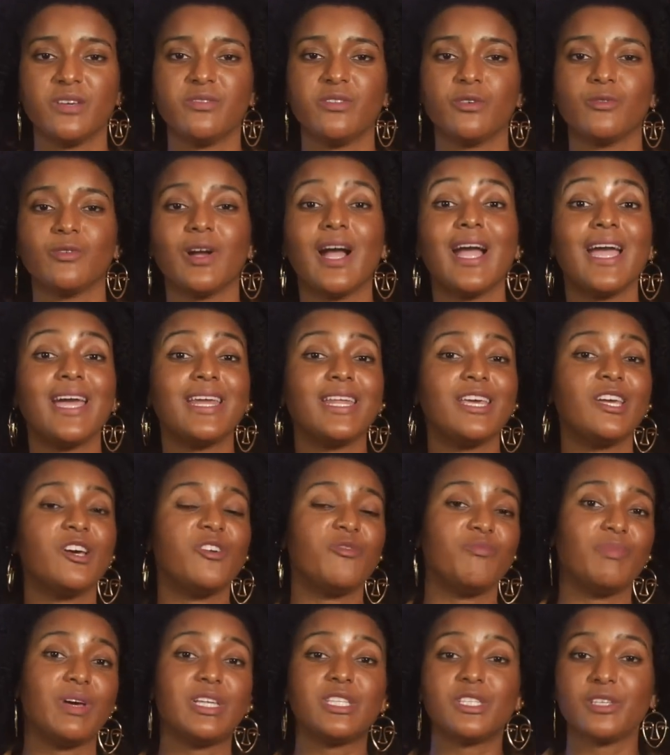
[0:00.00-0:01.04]
a variety
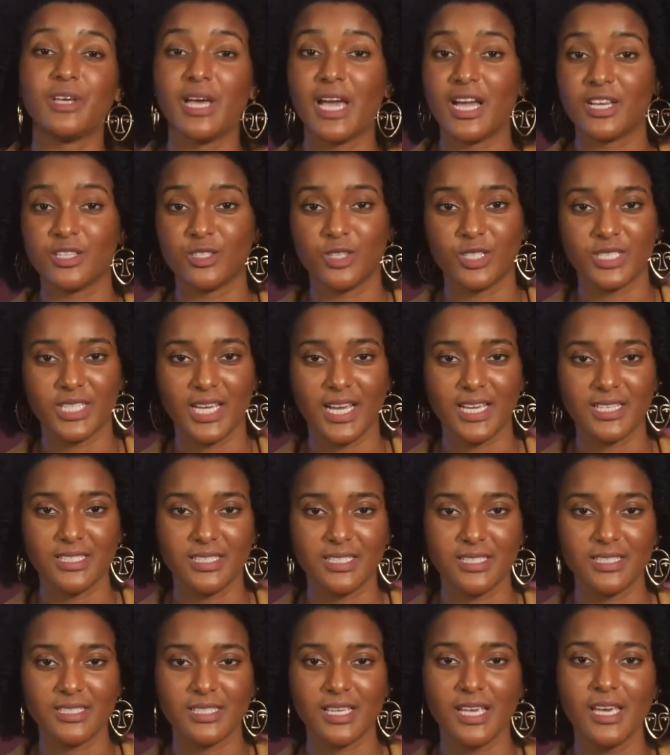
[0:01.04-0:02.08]
of mental
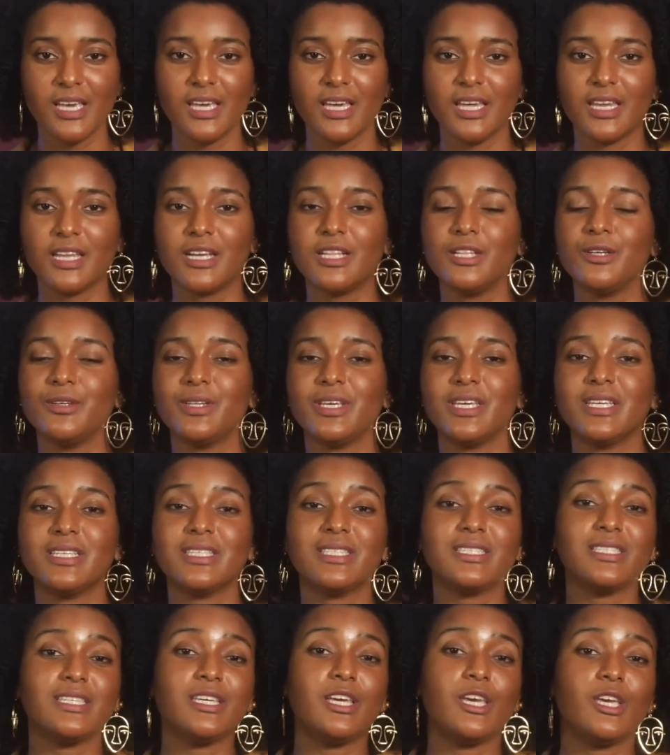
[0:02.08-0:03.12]
exercises, including
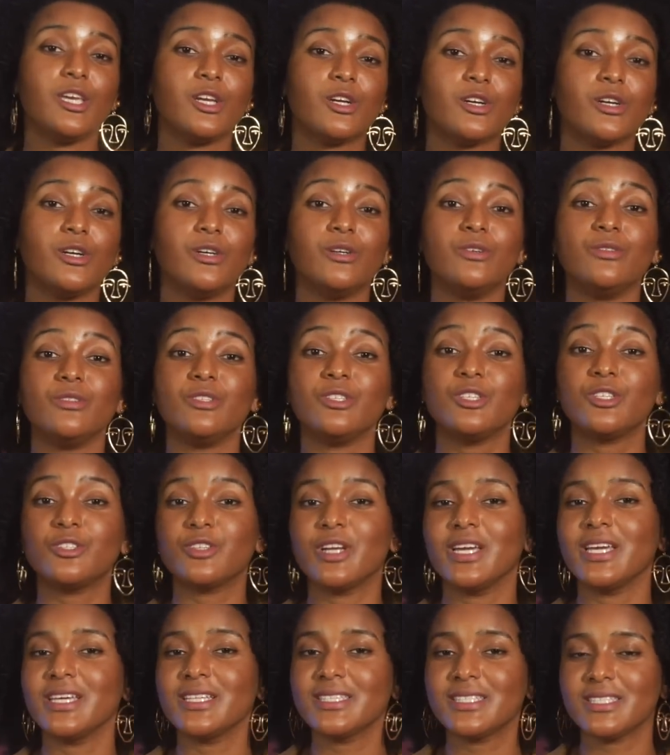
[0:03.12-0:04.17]
seeing your own
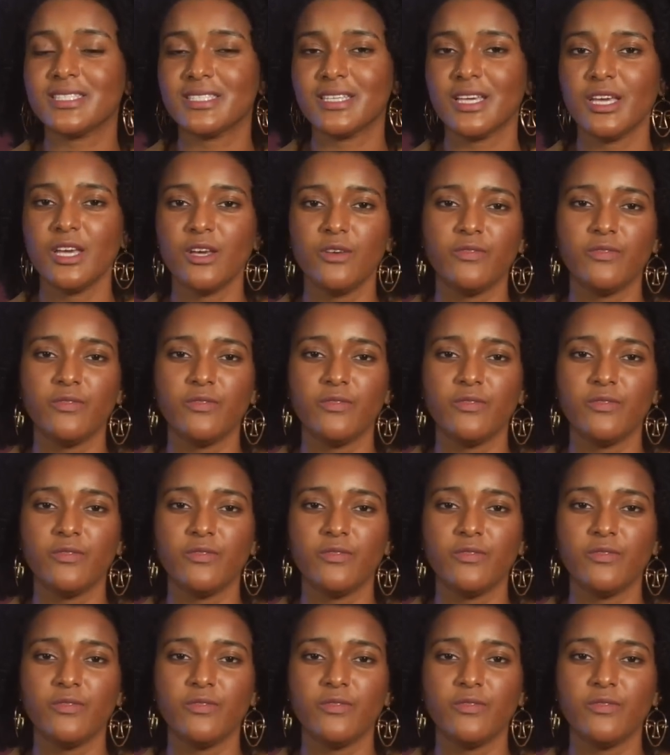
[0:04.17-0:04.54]
strengths,